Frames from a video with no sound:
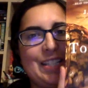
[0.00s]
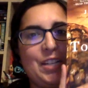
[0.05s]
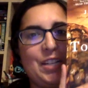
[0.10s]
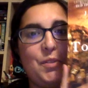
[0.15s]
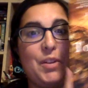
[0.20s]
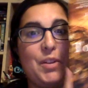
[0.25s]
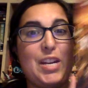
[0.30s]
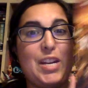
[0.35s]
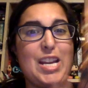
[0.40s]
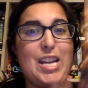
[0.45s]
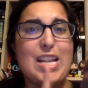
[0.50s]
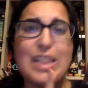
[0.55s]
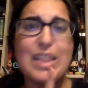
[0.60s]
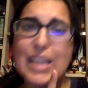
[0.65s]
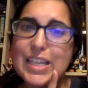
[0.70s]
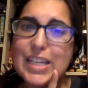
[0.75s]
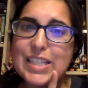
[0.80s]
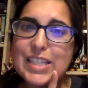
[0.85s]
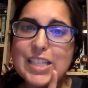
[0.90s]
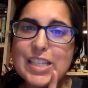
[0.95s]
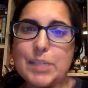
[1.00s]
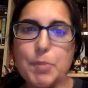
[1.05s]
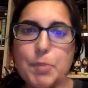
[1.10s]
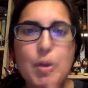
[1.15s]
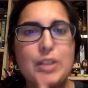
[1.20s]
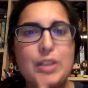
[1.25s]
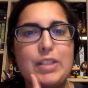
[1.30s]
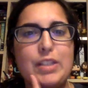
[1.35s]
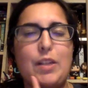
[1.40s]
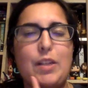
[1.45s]
I know that he likes these
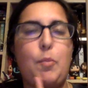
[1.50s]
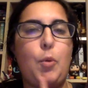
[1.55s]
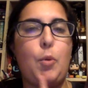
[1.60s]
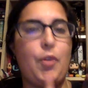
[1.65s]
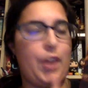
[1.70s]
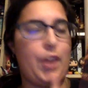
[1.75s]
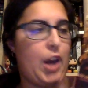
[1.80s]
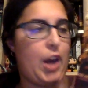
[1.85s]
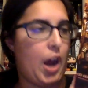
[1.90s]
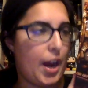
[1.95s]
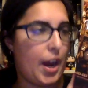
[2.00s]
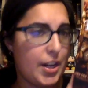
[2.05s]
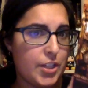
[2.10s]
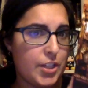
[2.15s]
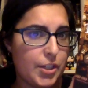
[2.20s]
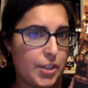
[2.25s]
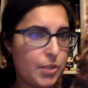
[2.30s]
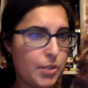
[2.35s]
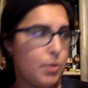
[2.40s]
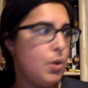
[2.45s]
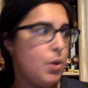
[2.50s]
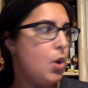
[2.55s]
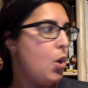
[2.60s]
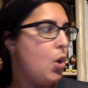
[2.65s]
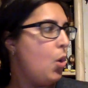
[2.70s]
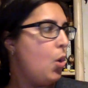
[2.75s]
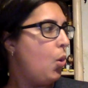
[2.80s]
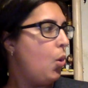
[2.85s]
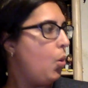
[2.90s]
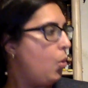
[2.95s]
books a lot more than I do,
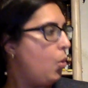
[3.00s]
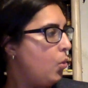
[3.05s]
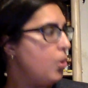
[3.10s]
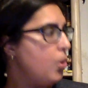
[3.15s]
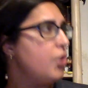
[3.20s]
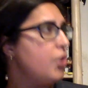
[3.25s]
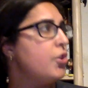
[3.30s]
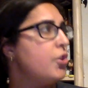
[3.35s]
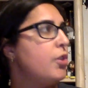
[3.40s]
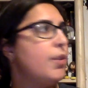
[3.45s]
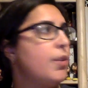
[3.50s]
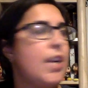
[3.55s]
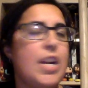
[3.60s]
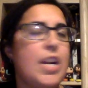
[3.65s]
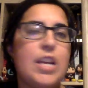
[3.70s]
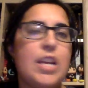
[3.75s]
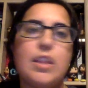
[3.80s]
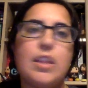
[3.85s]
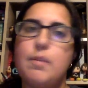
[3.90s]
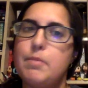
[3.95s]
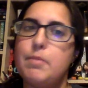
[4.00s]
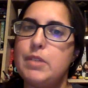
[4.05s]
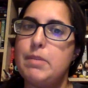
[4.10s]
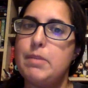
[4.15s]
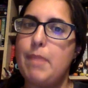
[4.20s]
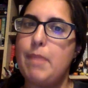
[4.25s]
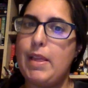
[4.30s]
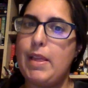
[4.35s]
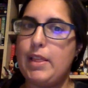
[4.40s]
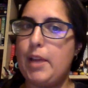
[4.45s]
or donating them
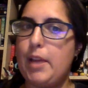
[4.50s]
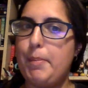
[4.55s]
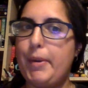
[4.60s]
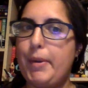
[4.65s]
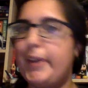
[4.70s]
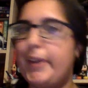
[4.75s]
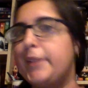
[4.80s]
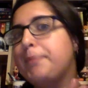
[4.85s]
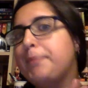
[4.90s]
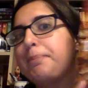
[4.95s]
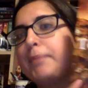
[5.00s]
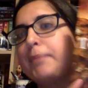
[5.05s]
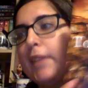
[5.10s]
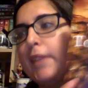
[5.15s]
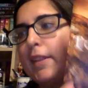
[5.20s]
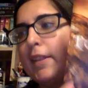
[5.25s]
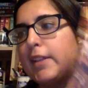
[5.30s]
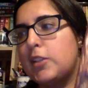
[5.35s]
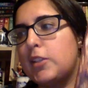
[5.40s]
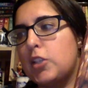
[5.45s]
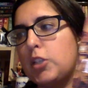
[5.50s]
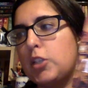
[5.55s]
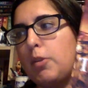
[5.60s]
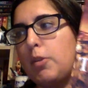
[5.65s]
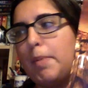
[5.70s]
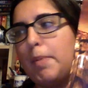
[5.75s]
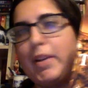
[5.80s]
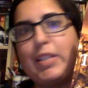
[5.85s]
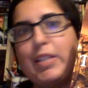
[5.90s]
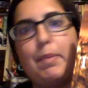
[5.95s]
to my library. That's also a
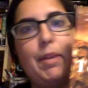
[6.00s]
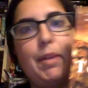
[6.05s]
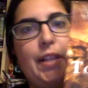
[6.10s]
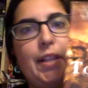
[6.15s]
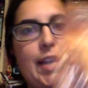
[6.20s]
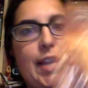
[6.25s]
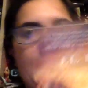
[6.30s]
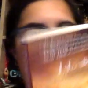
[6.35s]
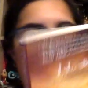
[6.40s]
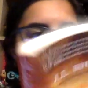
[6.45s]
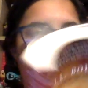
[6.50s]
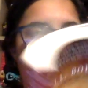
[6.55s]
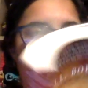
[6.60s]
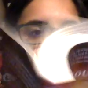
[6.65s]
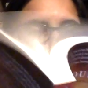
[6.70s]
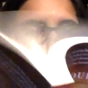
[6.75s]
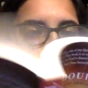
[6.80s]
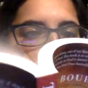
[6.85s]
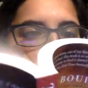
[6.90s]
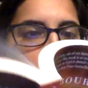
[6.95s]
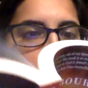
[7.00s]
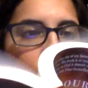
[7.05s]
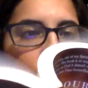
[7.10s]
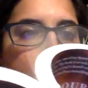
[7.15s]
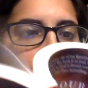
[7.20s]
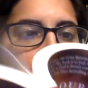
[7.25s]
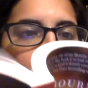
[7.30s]
possibility as well.